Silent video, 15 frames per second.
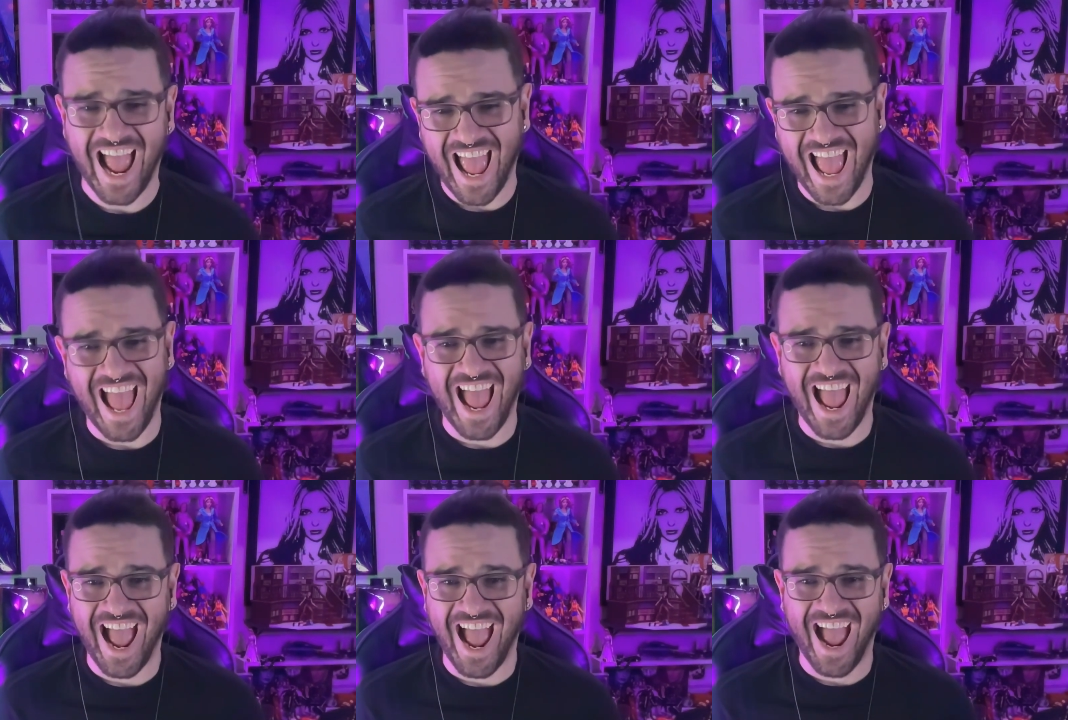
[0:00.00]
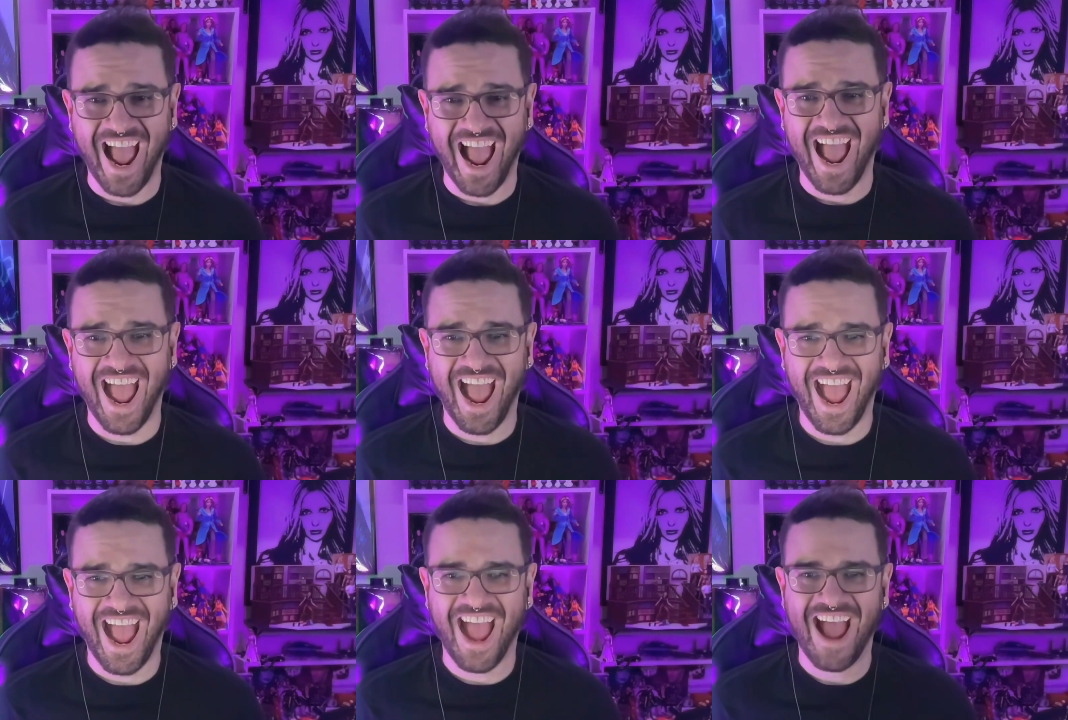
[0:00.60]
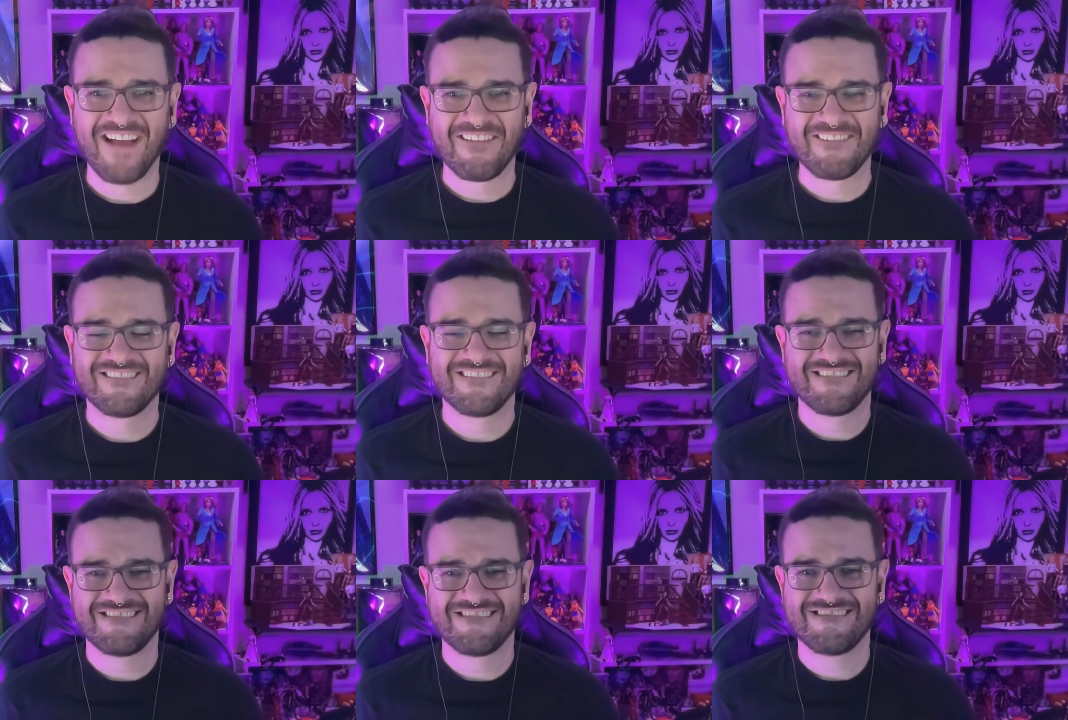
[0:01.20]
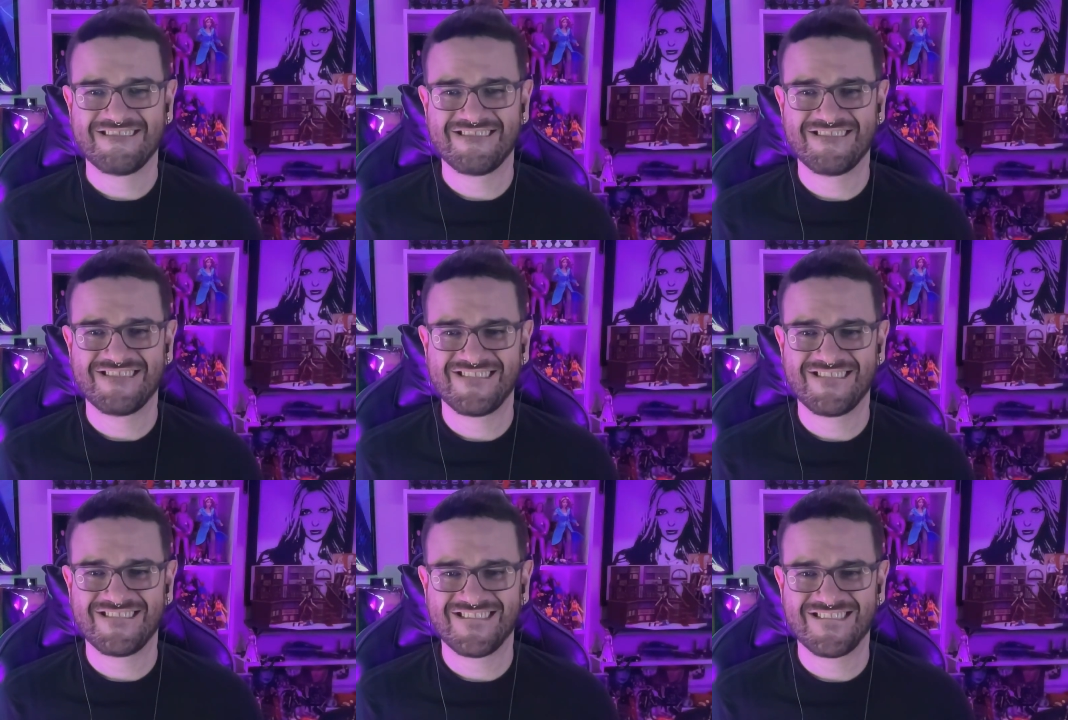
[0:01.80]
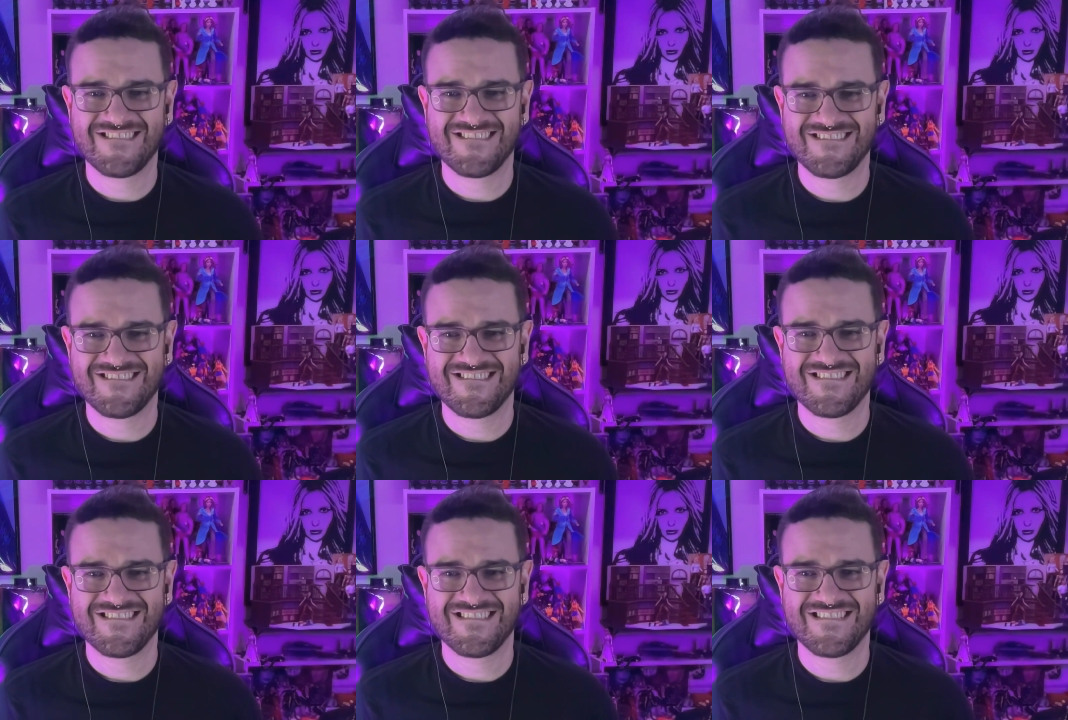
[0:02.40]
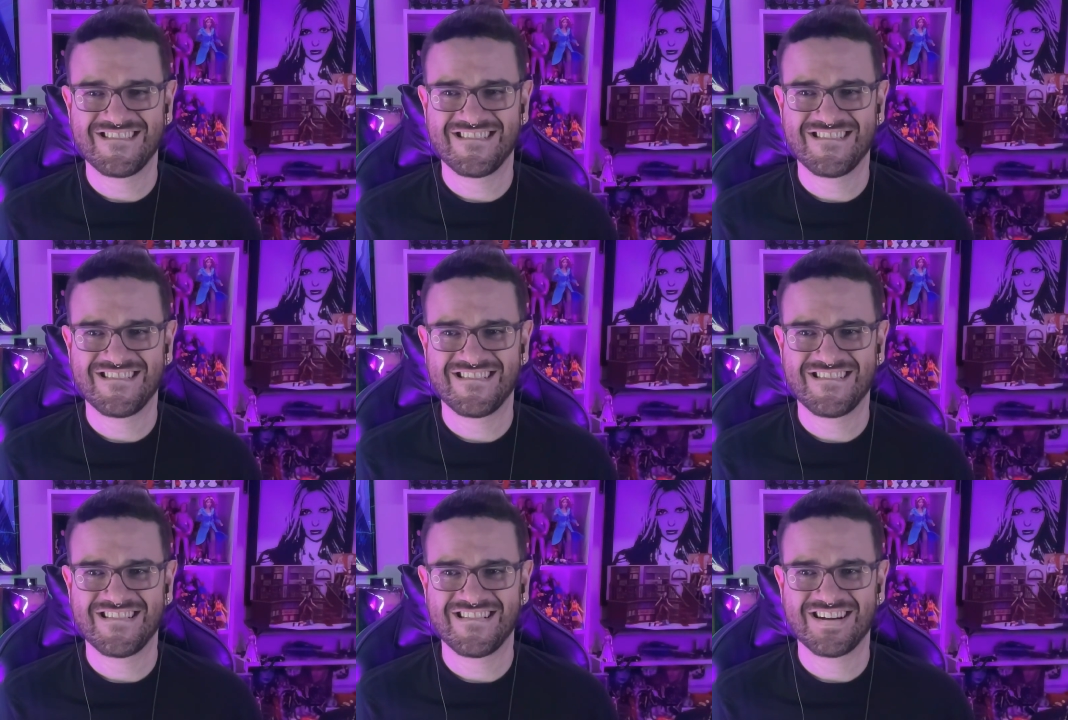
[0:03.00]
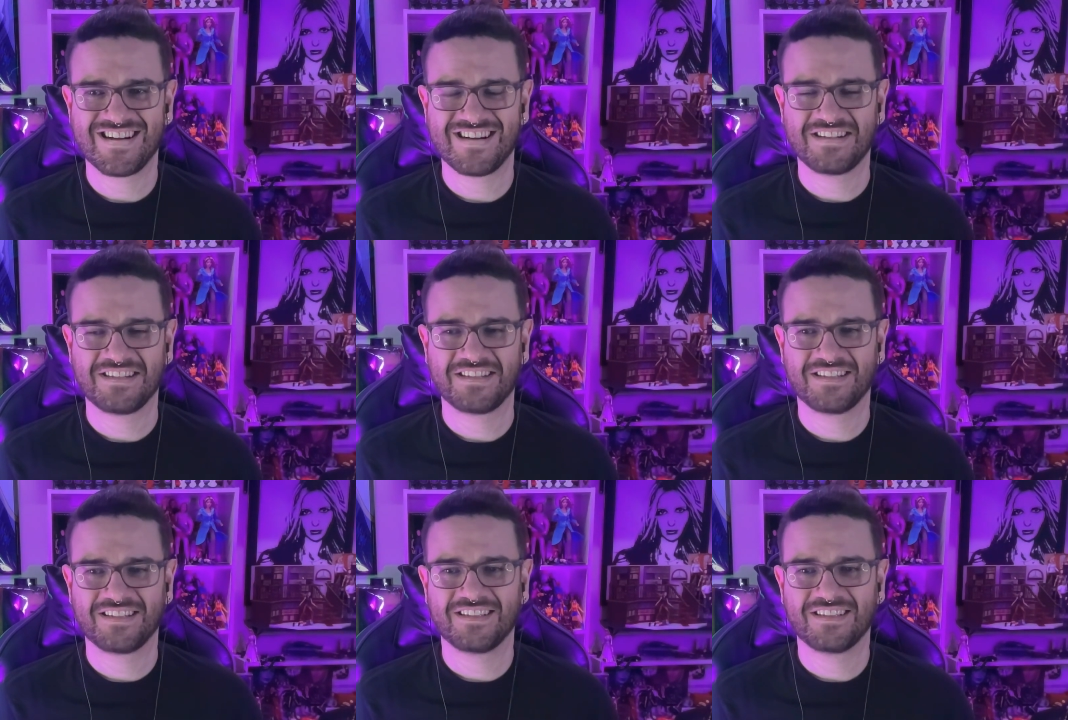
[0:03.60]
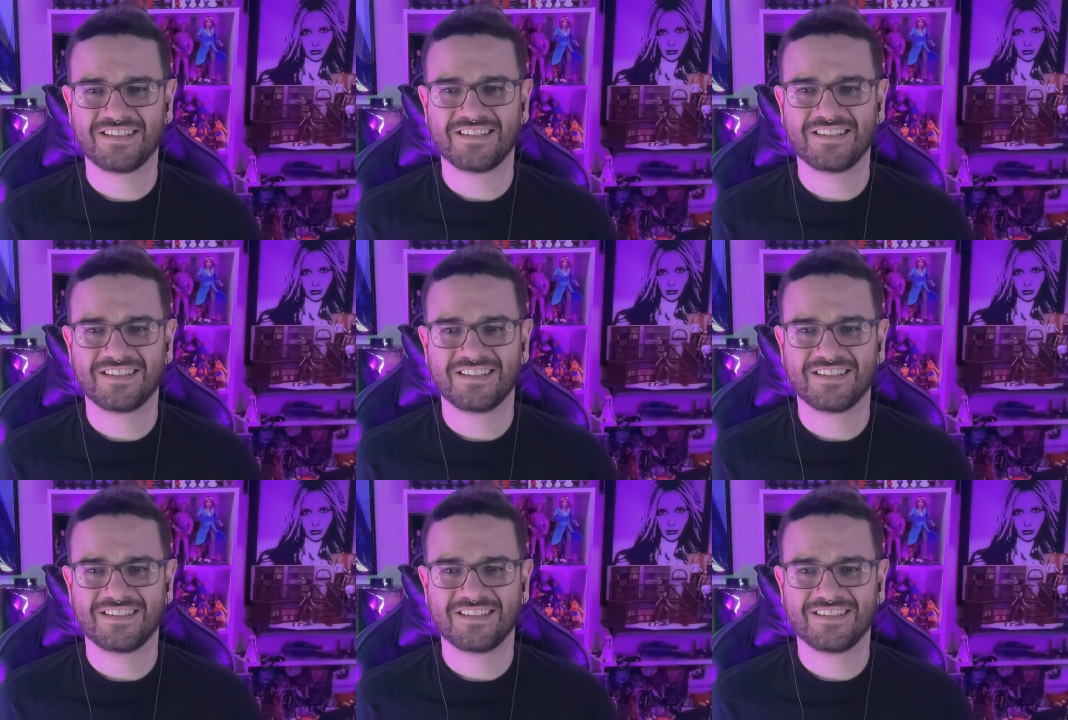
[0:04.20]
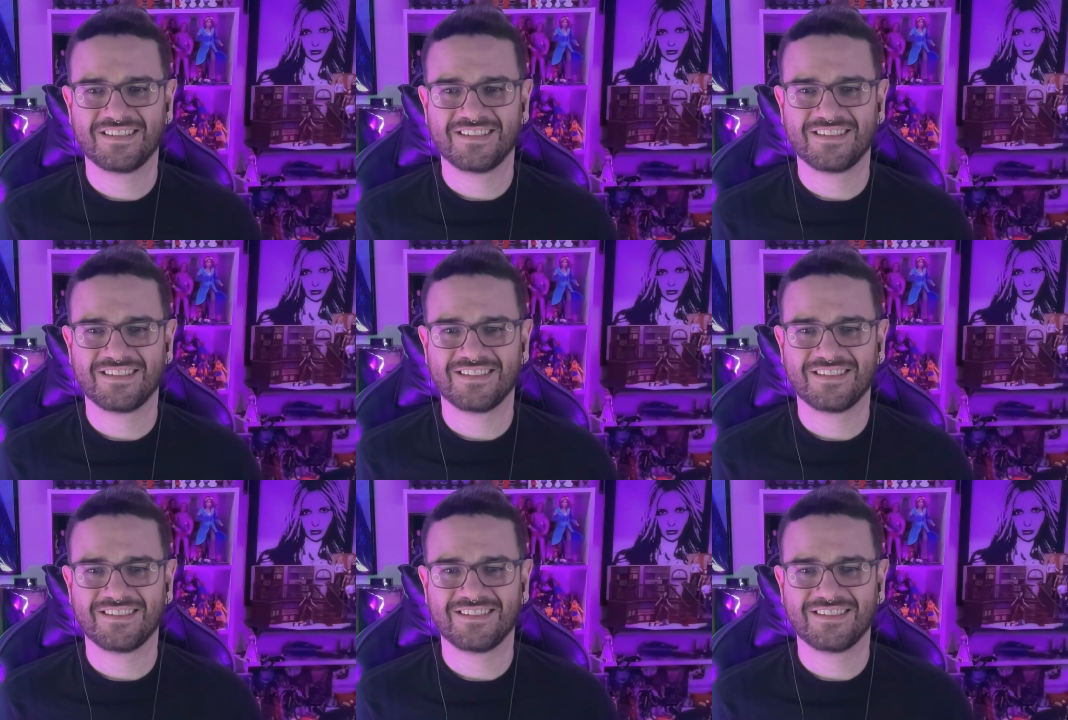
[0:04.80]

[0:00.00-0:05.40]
(silence)